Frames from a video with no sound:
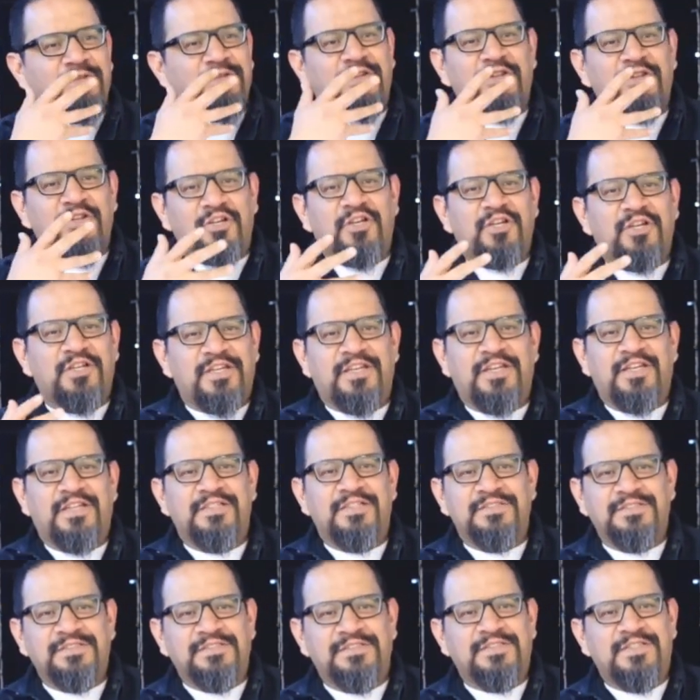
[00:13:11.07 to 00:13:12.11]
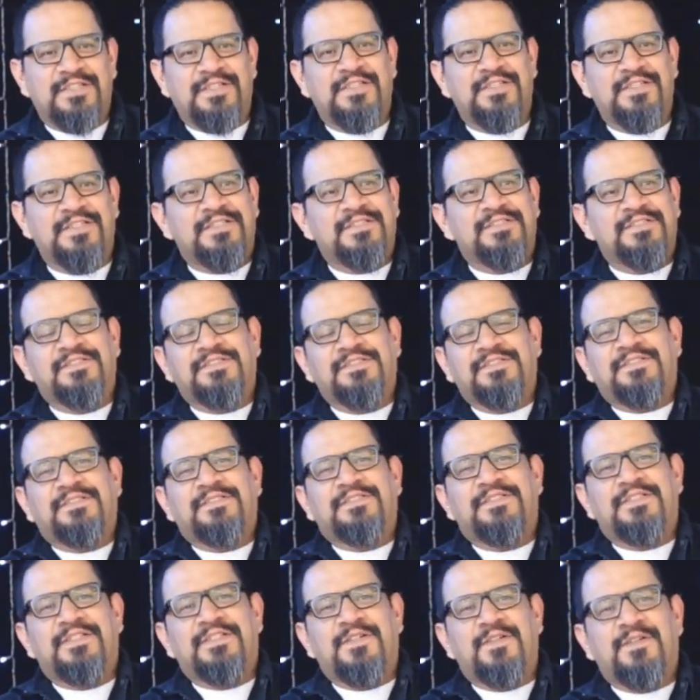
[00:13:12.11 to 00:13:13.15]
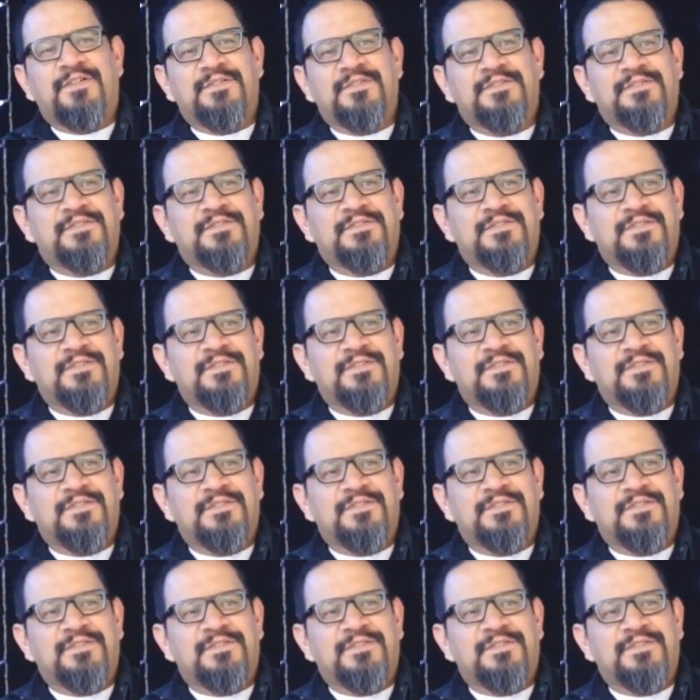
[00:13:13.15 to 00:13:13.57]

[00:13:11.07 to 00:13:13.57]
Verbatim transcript: look and, you know,